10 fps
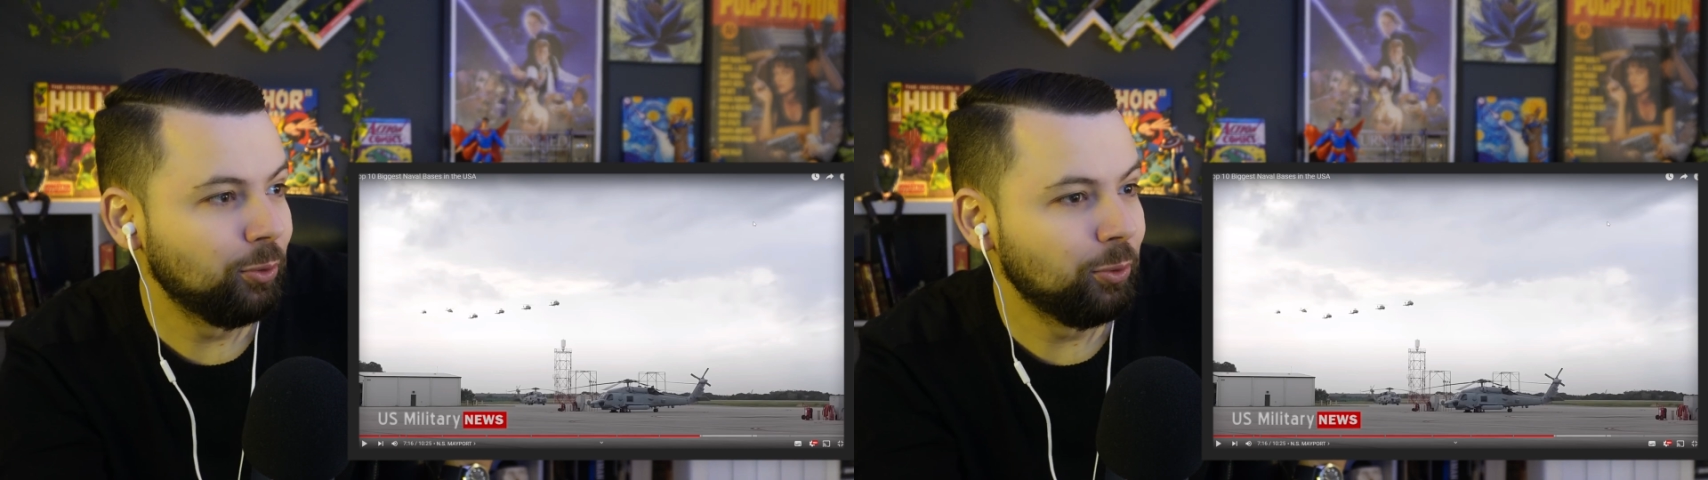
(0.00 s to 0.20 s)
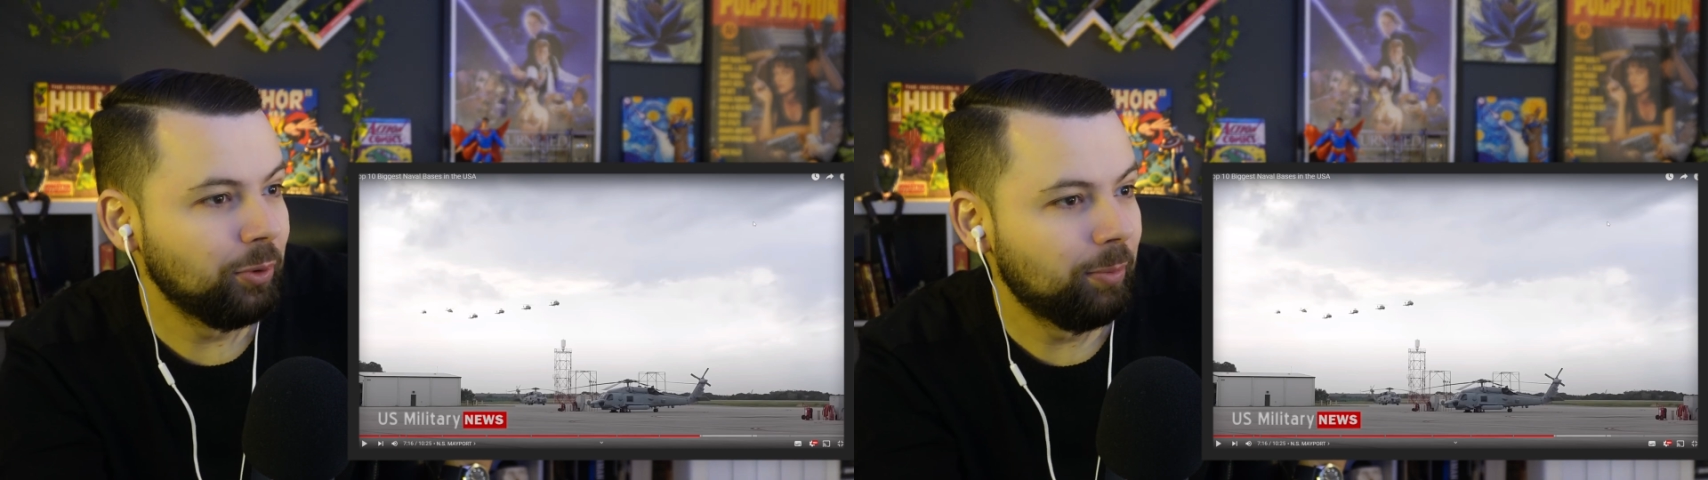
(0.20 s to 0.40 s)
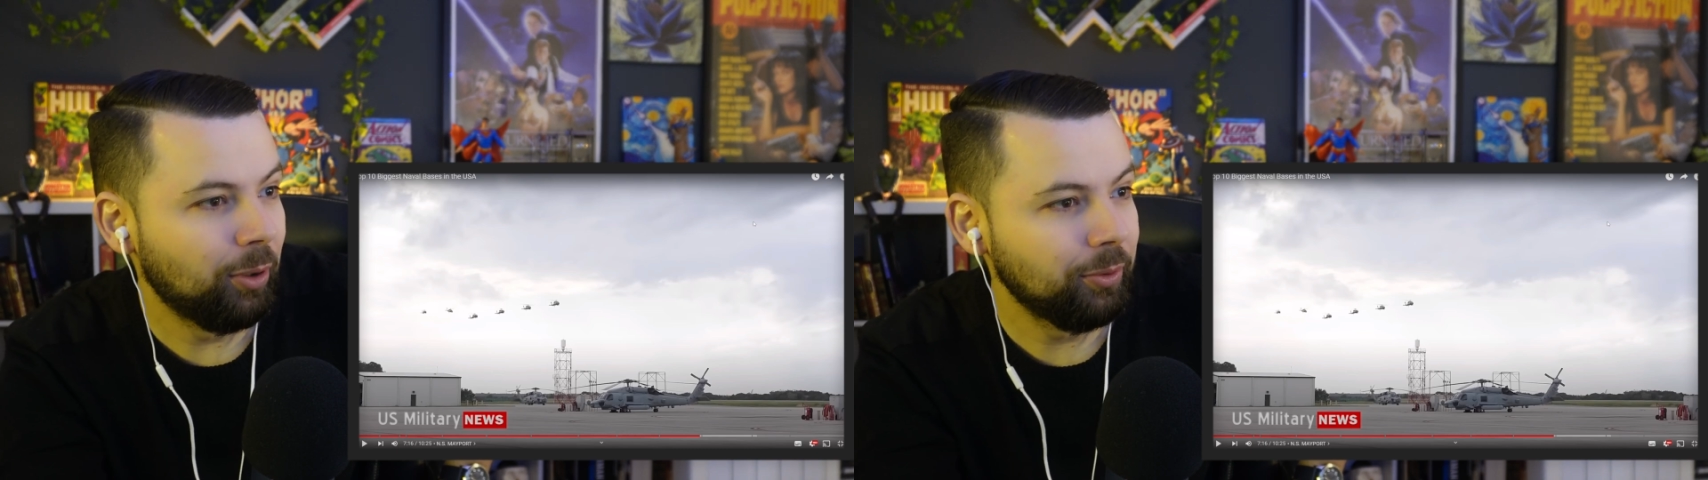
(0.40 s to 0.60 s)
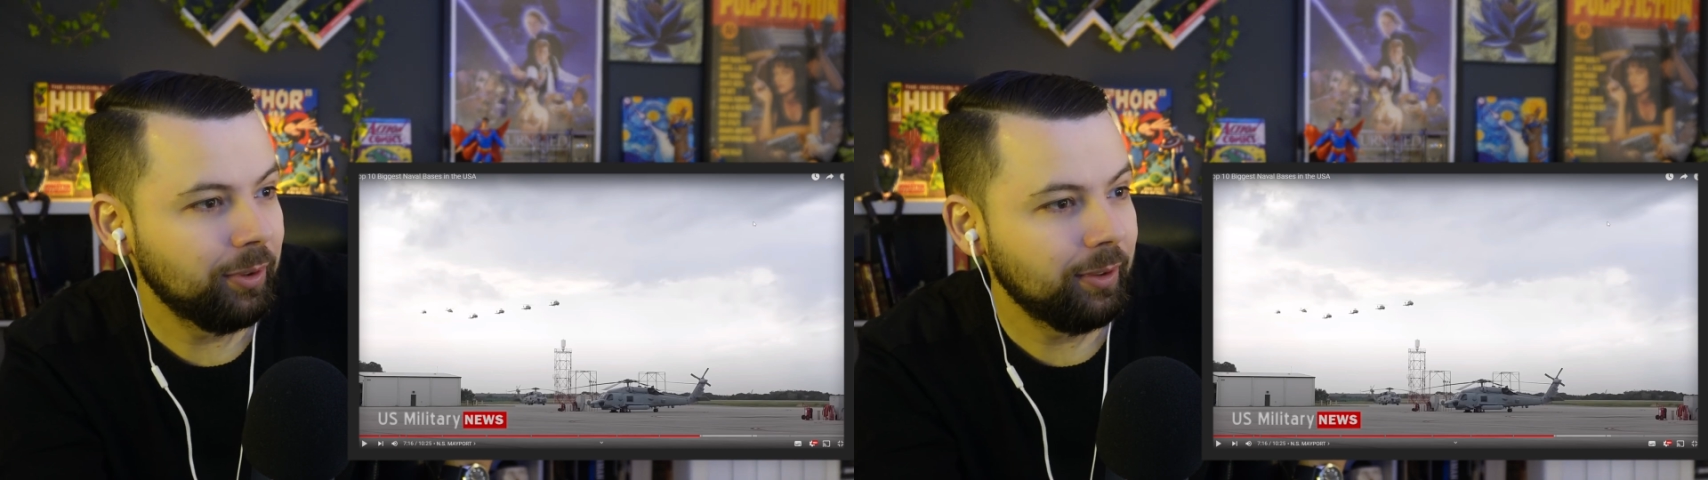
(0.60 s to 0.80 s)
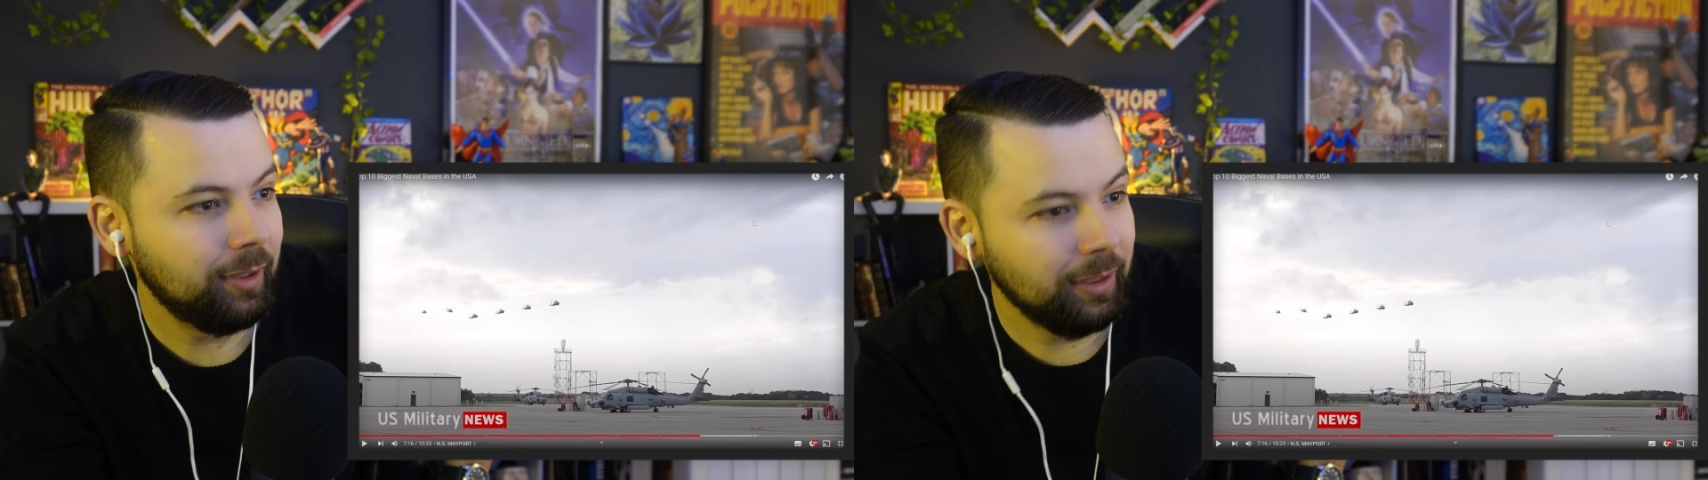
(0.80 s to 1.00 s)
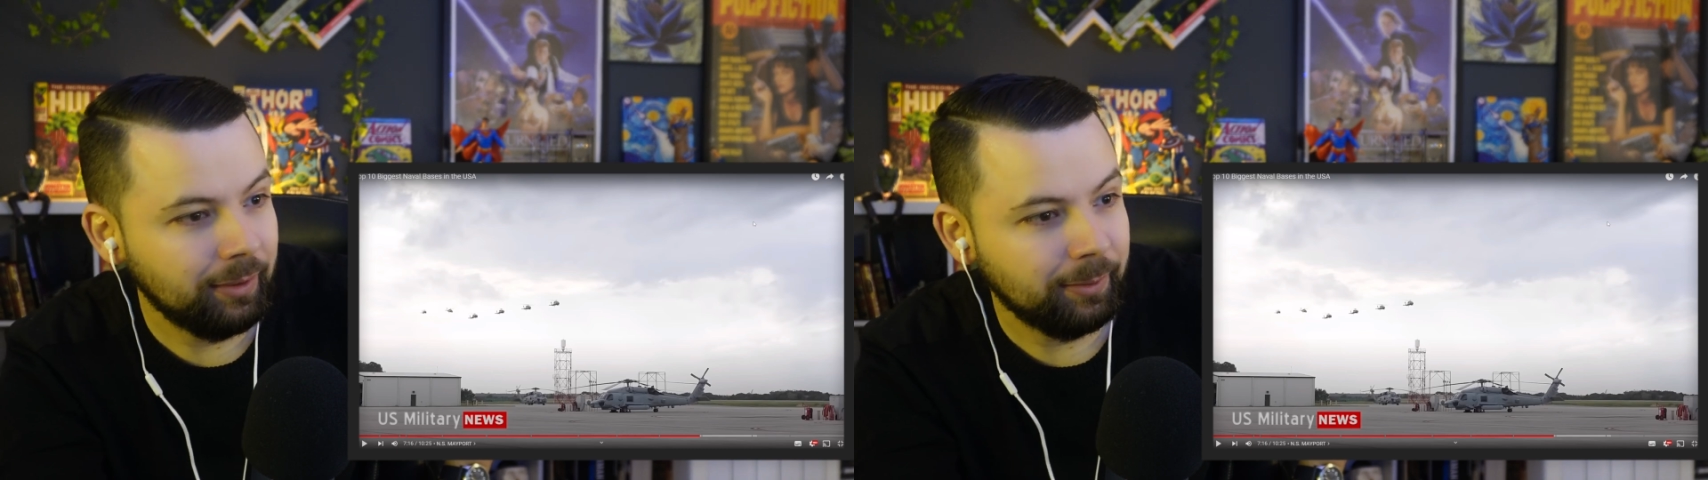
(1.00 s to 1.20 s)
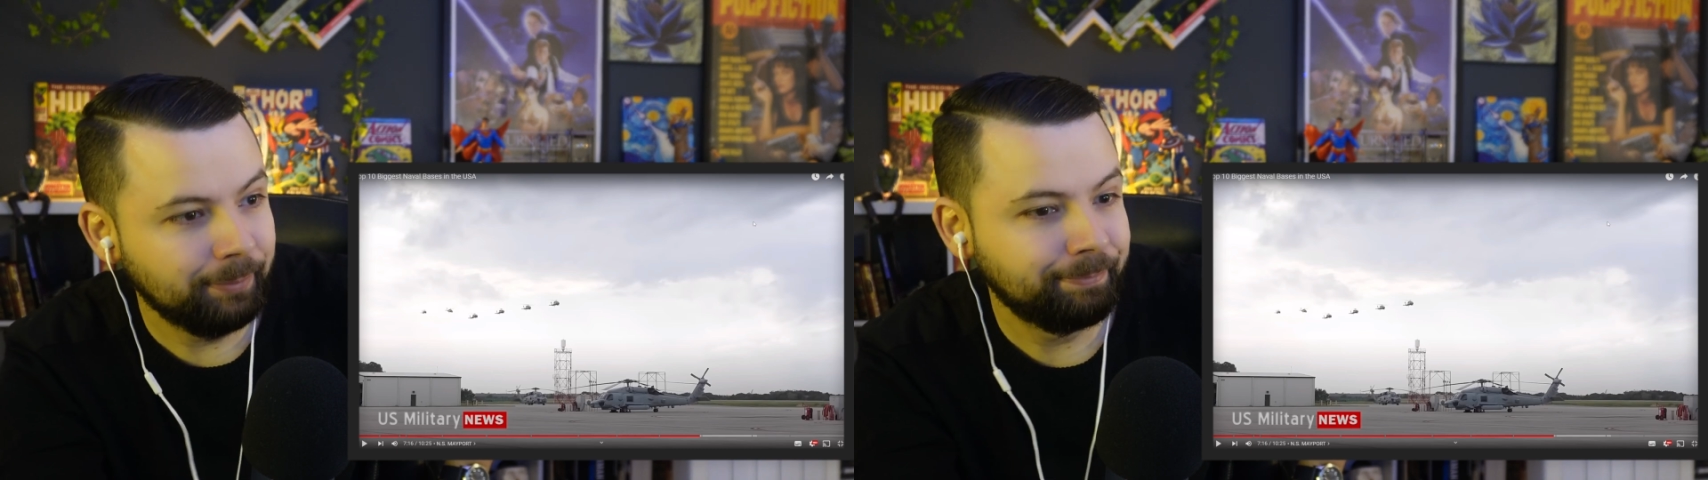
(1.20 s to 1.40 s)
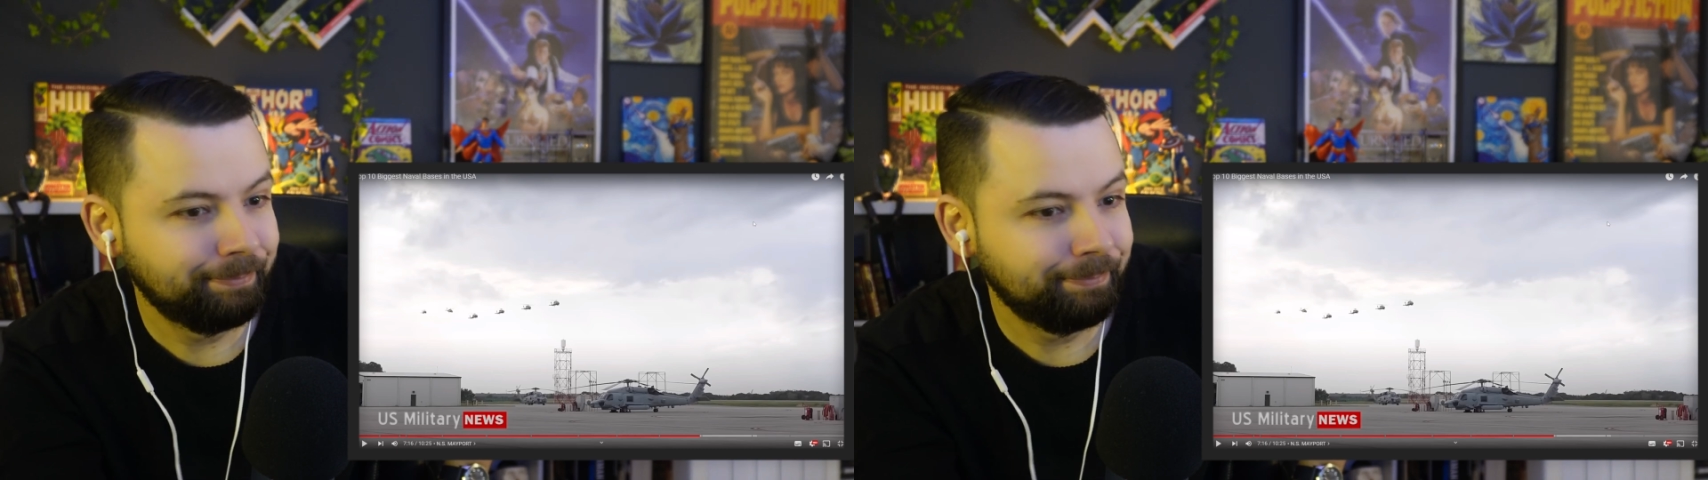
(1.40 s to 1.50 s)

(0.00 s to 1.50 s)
to do about this.